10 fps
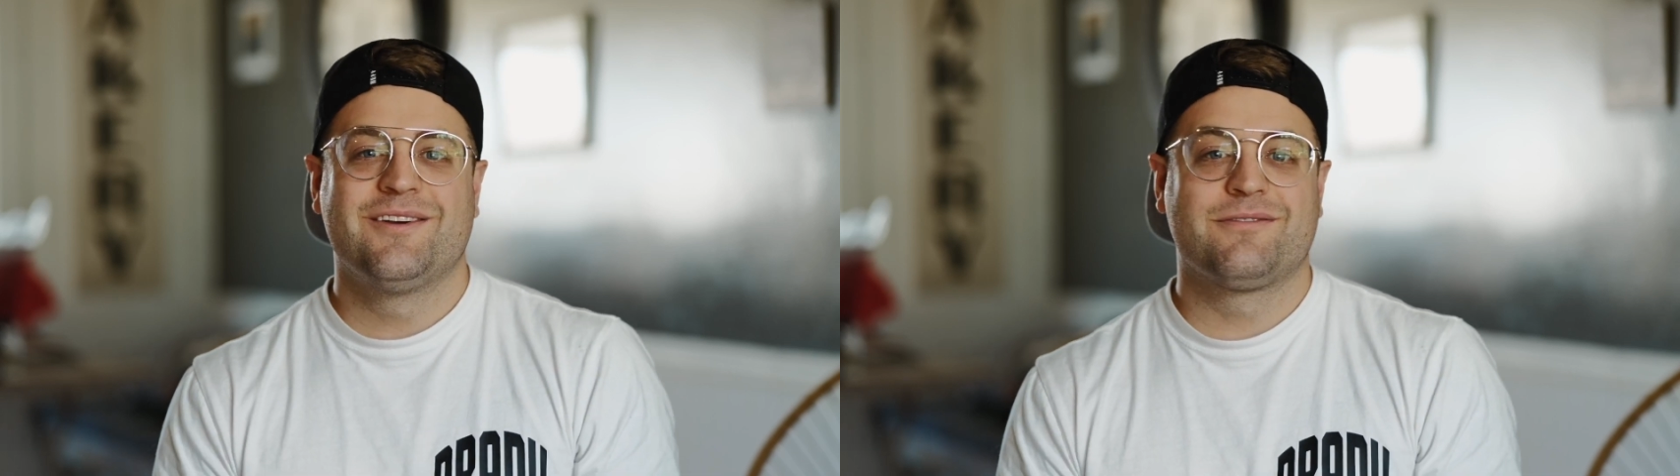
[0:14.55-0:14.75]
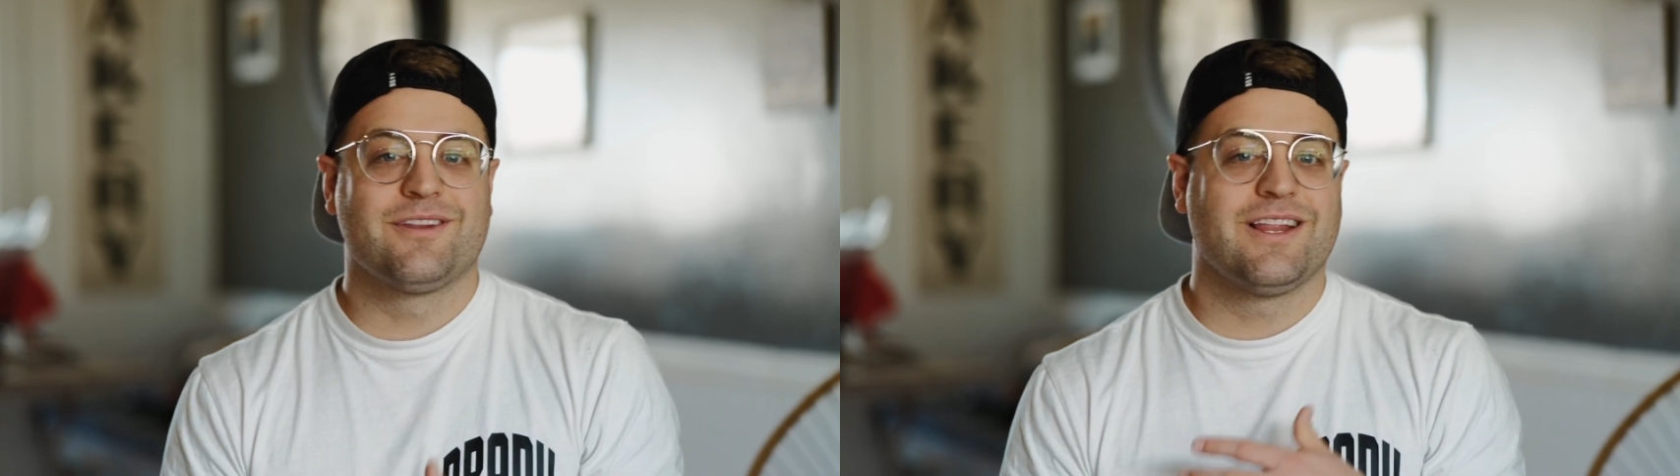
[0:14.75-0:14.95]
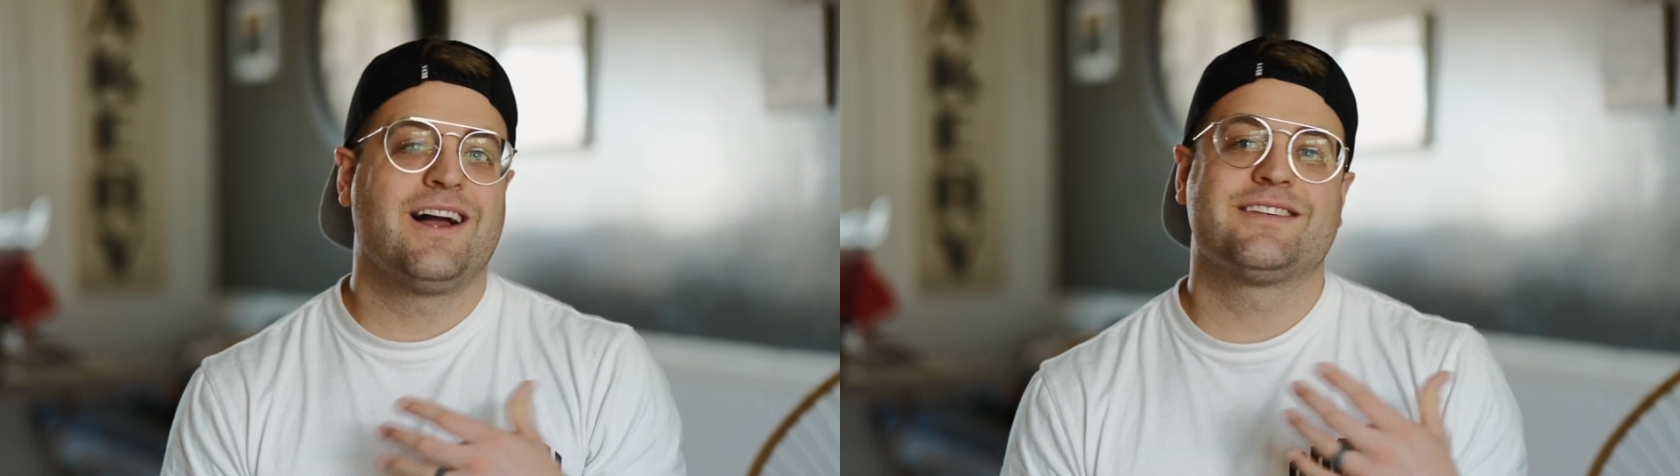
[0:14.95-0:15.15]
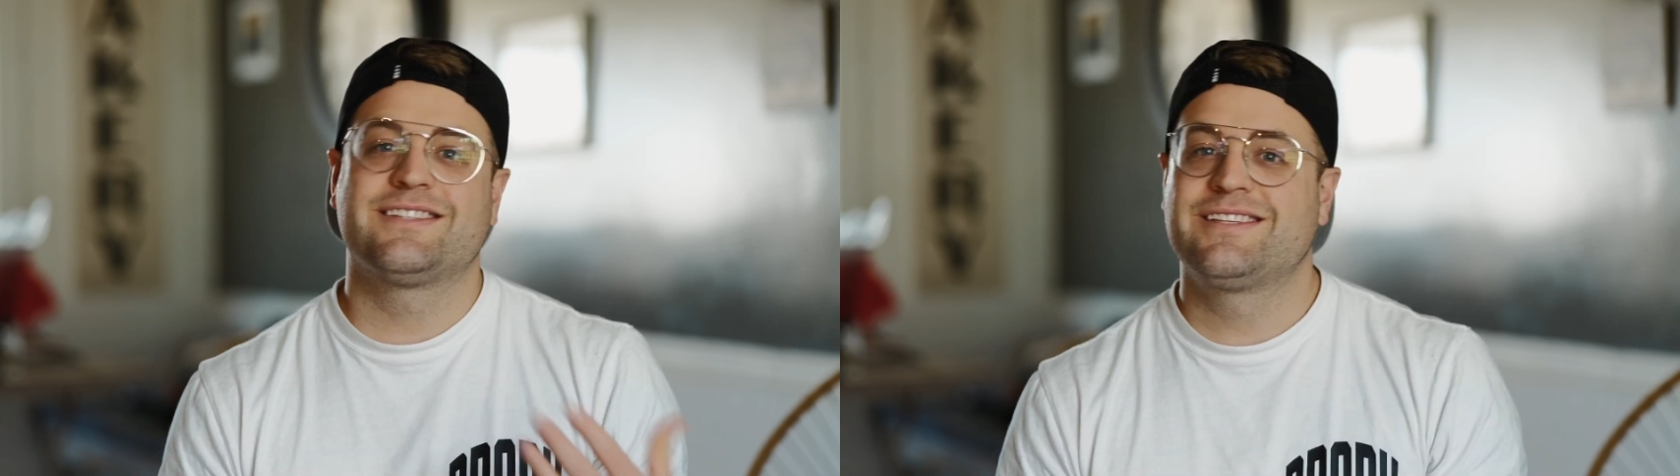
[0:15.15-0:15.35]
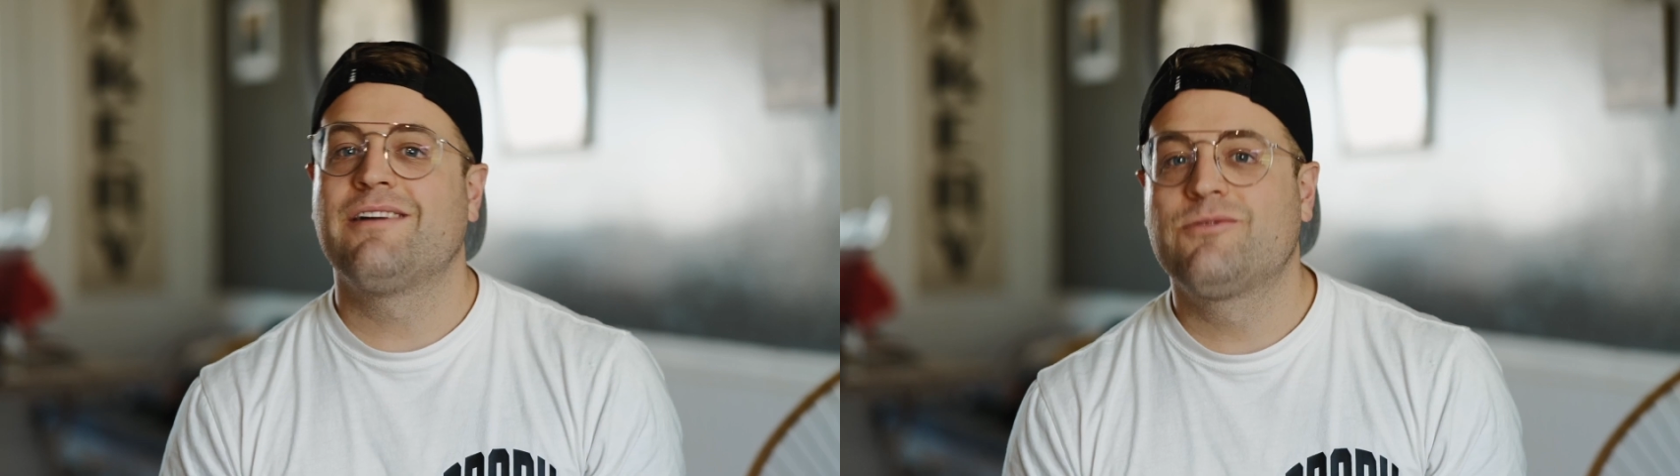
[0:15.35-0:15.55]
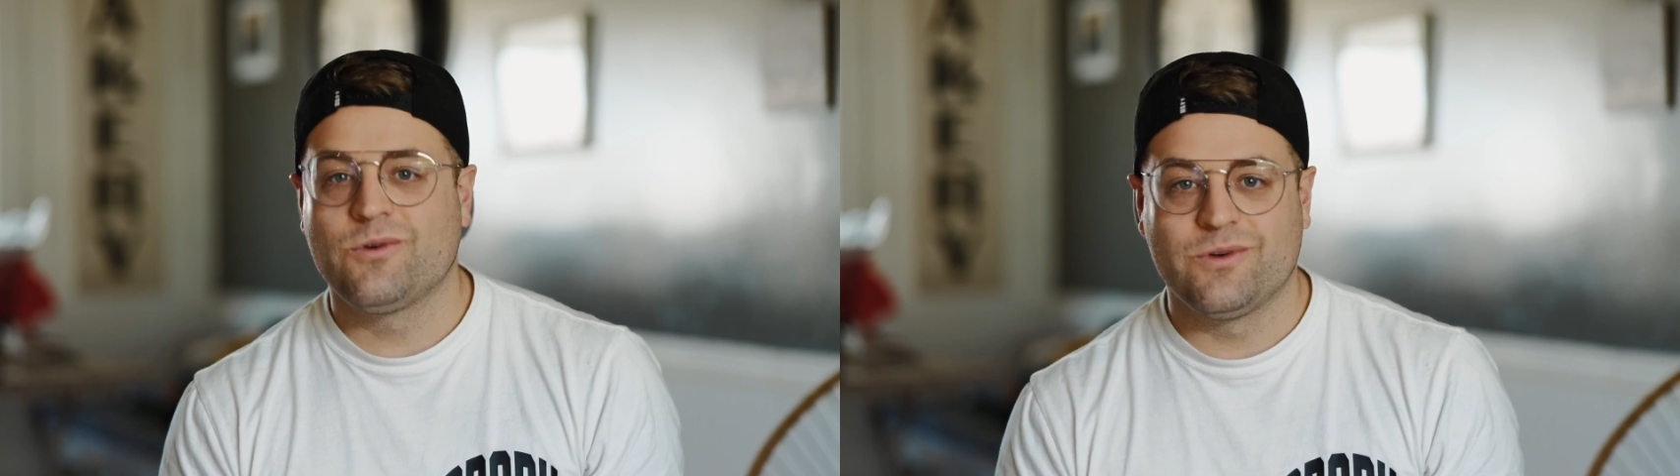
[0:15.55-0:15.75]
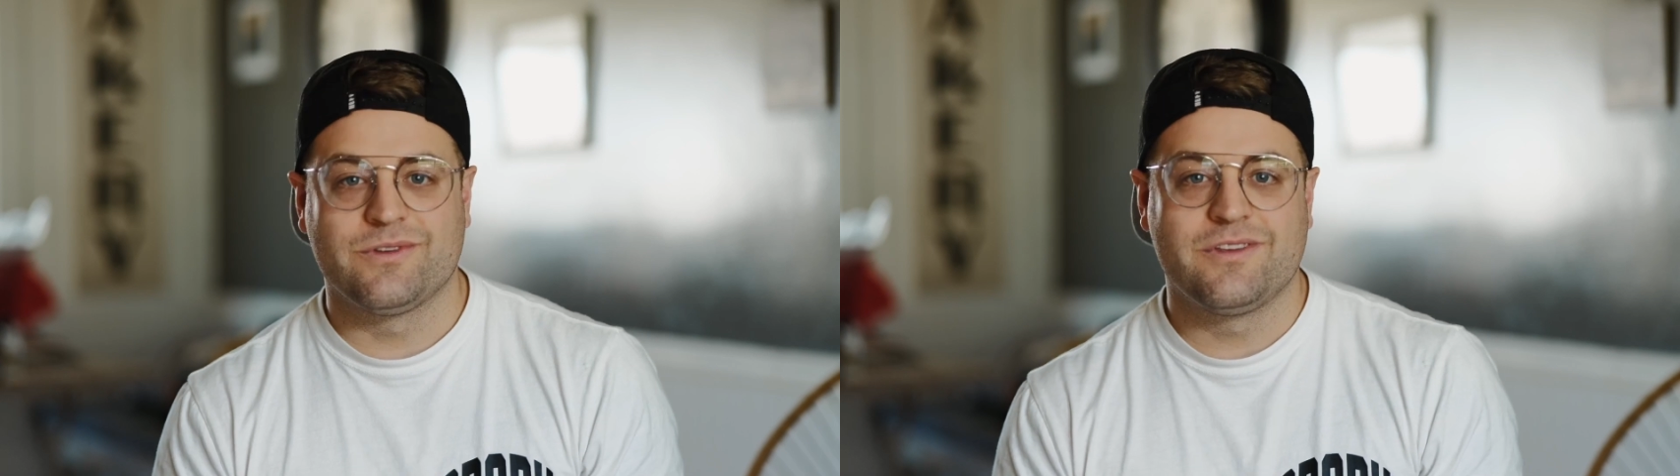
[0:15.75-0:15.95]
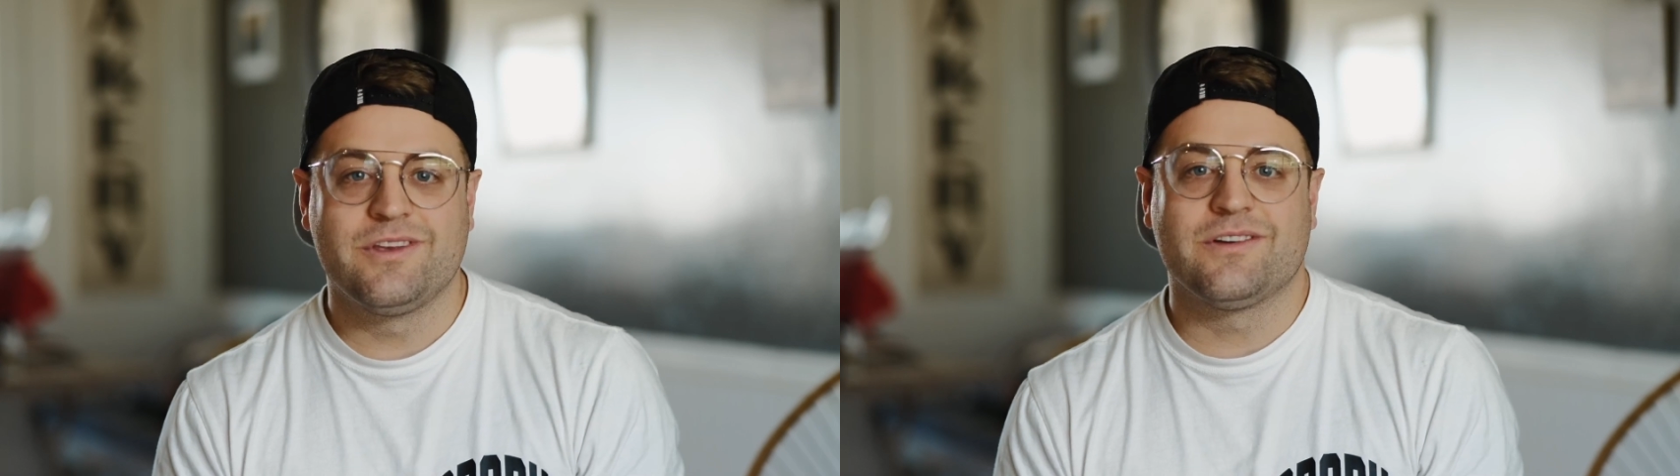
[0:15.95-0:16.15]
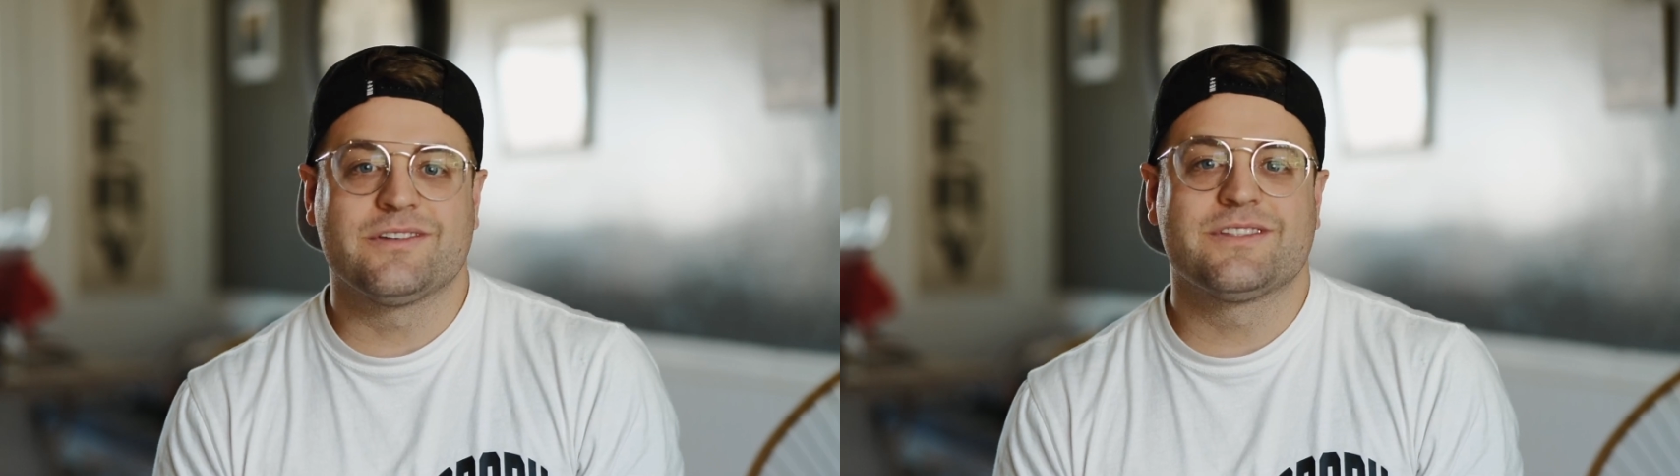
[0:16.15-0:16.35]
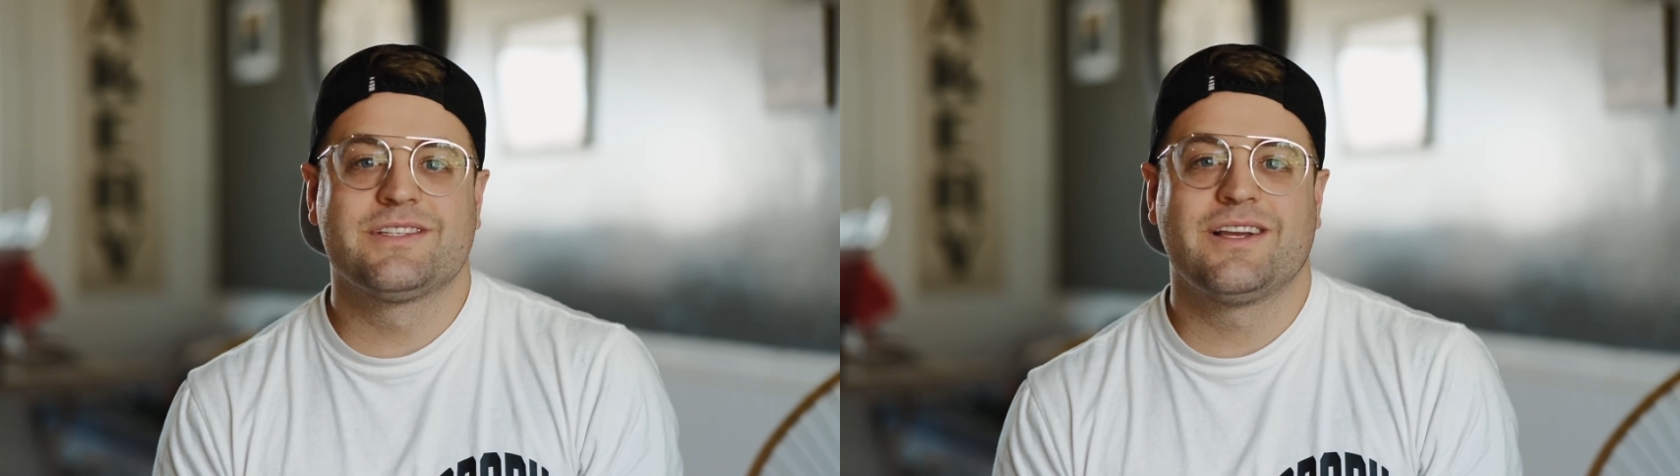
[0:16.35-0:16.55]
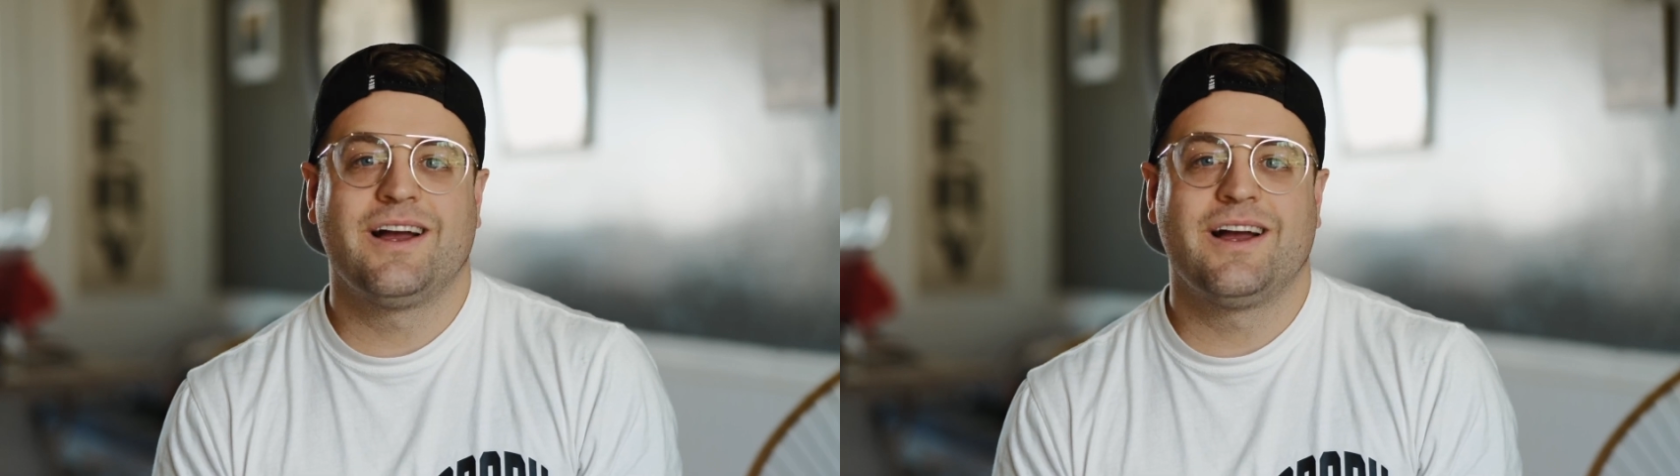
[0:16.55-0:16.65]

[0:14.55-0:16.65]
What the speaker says: for the last several years,